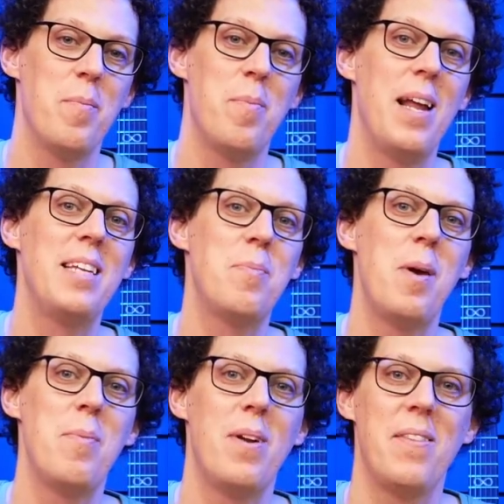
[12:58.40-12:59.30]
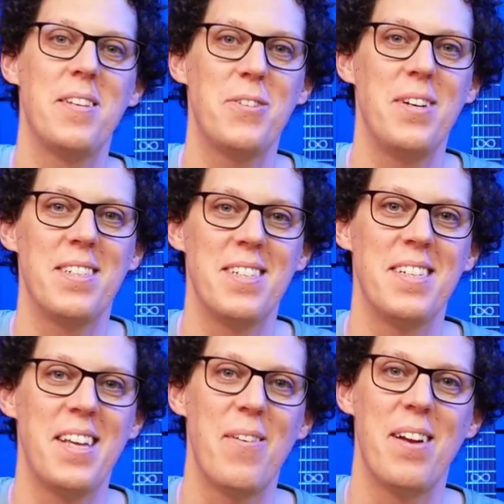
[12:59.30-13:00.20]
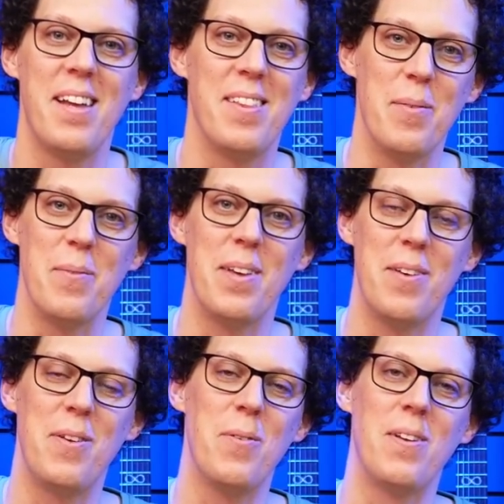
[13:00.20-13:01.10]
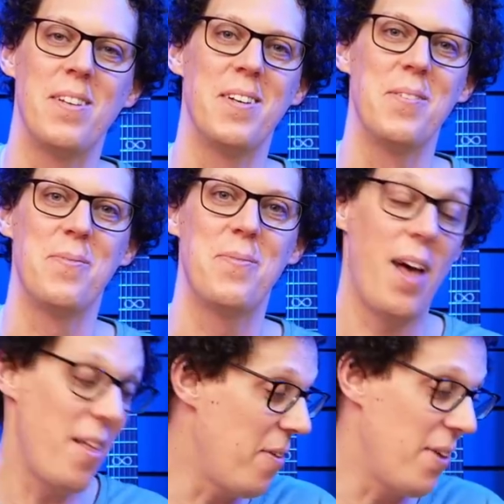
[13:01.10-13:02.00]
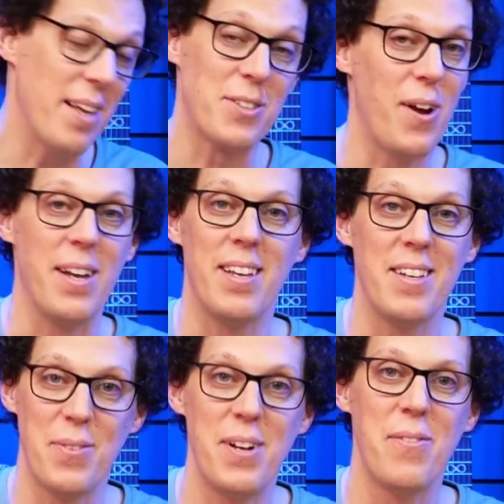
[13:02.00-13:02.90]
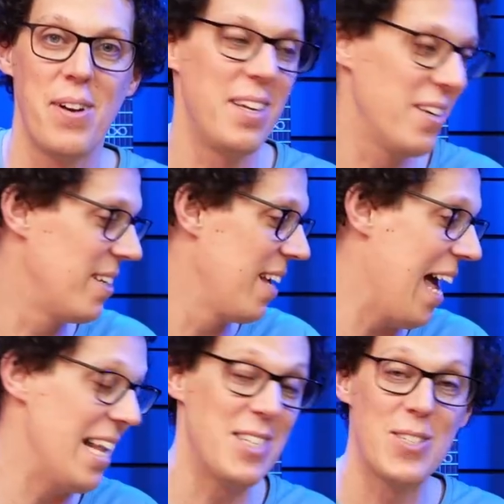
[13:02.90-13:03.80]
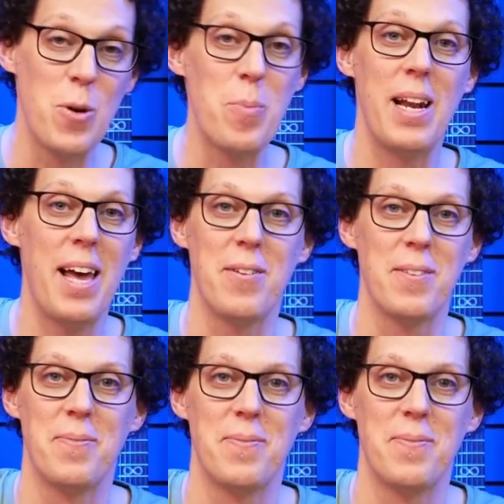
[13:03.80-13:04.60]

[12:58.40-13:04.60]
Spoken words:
play to people on the streets and serenade them if you want to. But I think that's great. It's really, really good. And it's super loud.